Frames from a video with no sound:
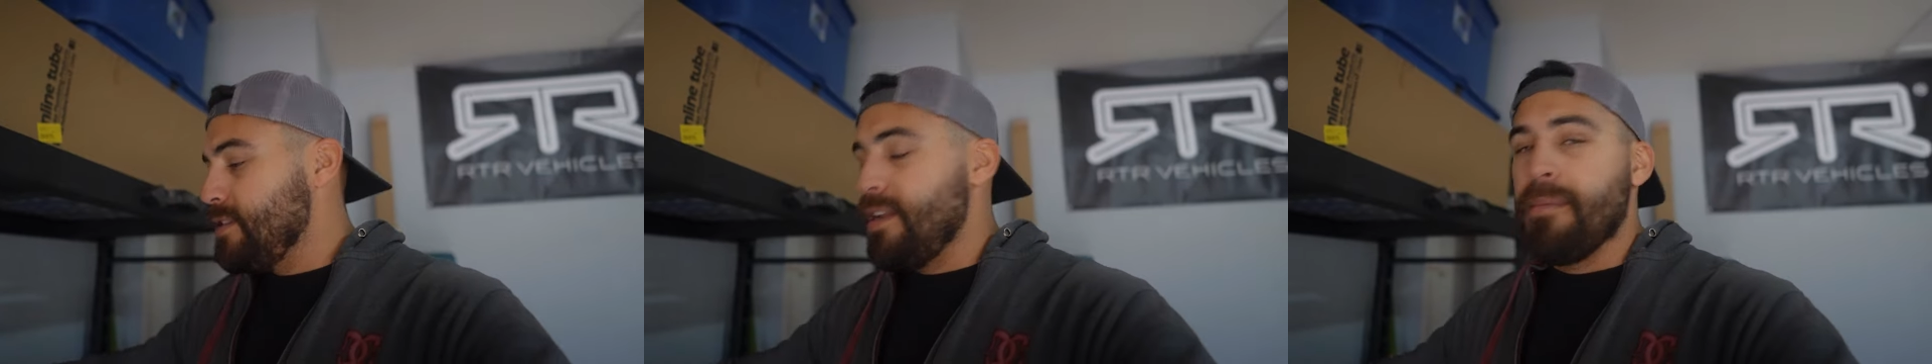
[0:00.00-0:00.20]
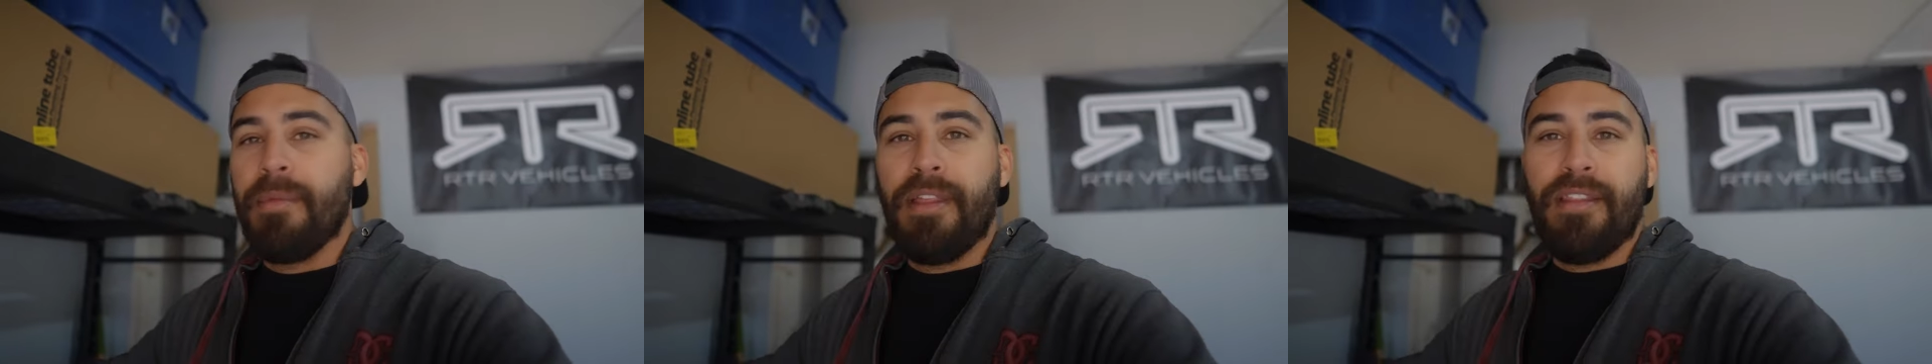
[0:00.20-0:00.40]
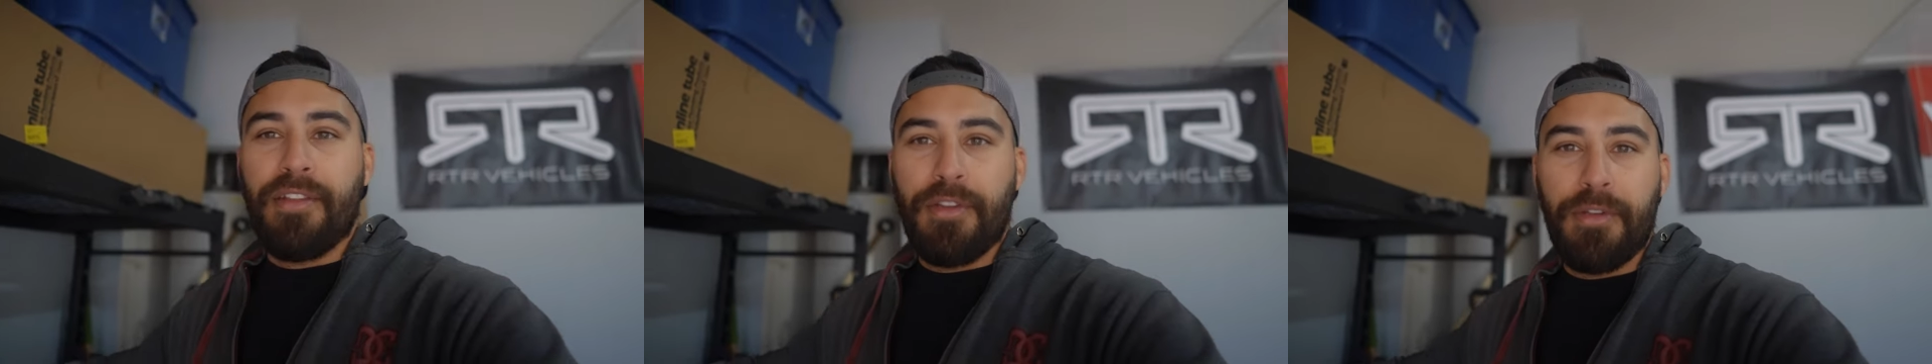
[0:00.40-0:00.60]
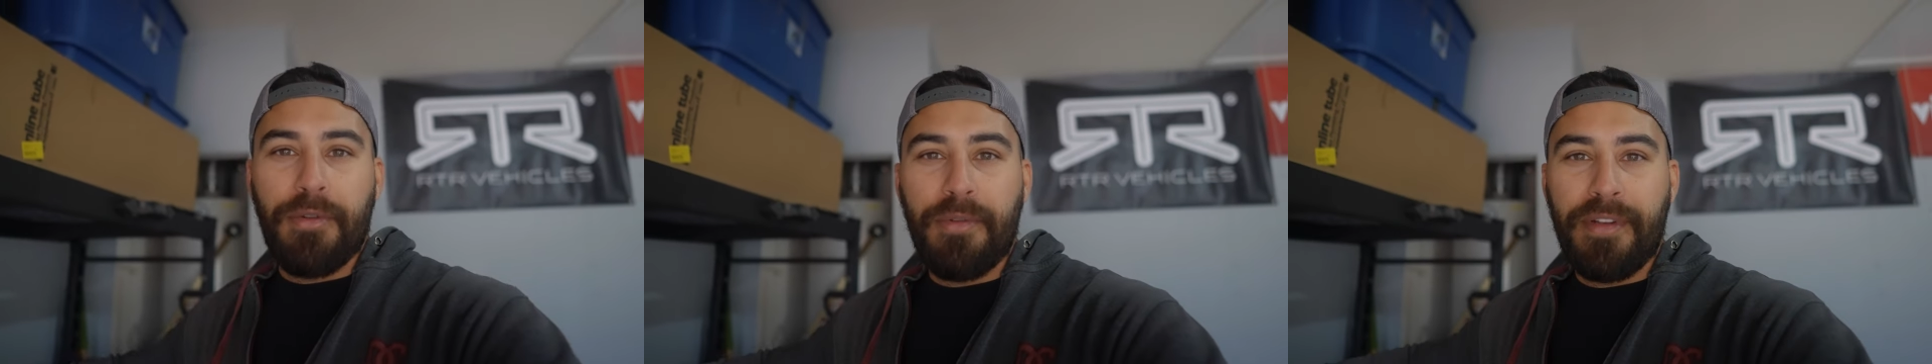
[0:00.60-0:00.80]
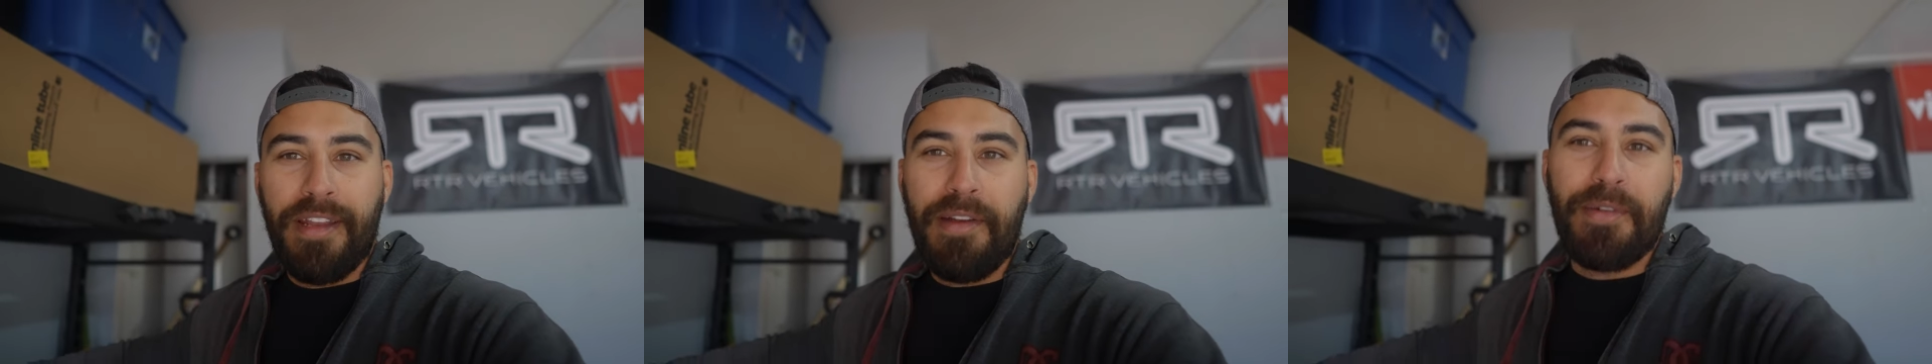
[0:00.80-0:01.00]
sent me the new
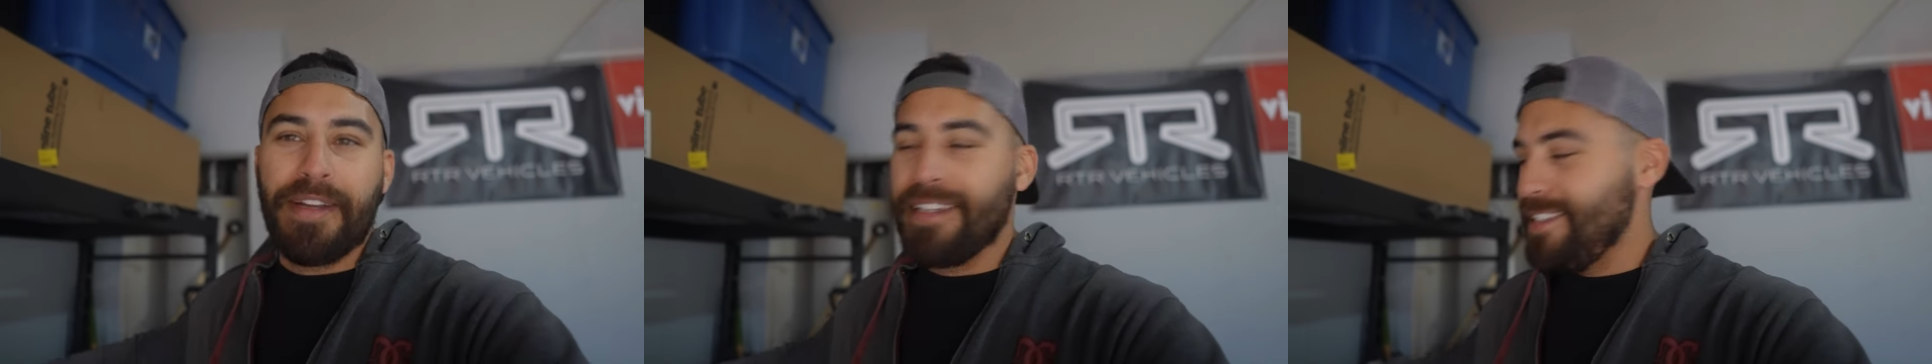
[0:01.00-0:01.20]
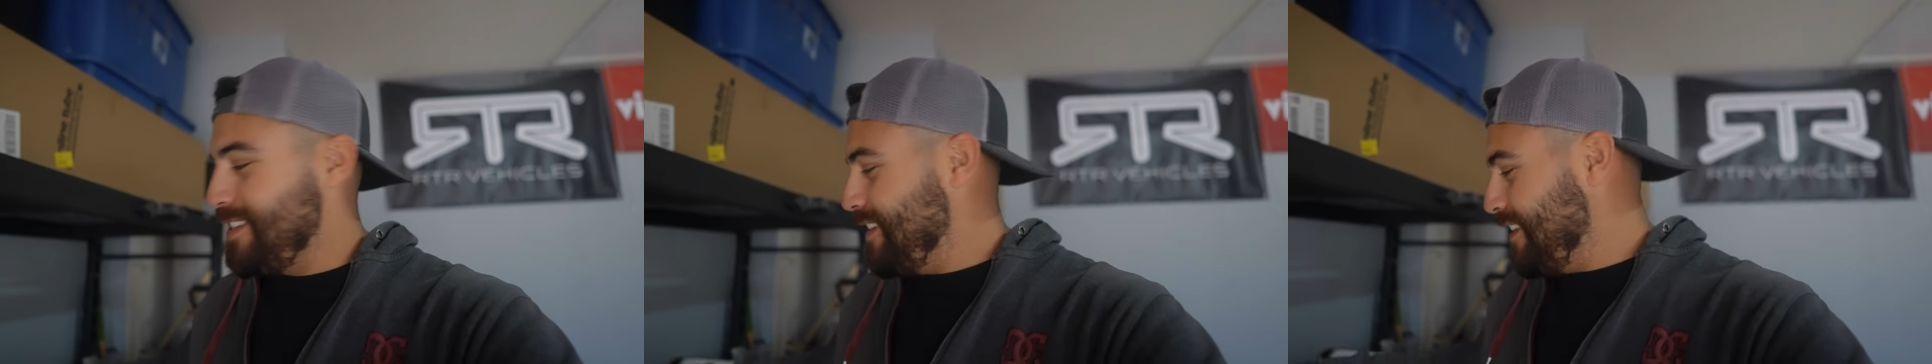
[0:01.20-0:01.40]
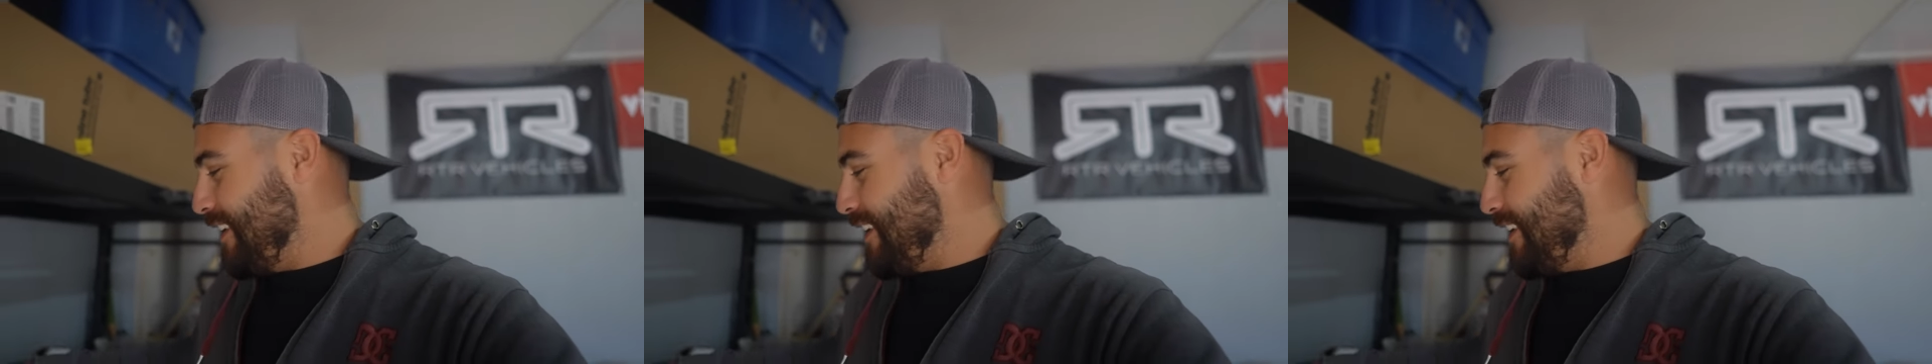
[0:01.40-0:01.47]
D-rings.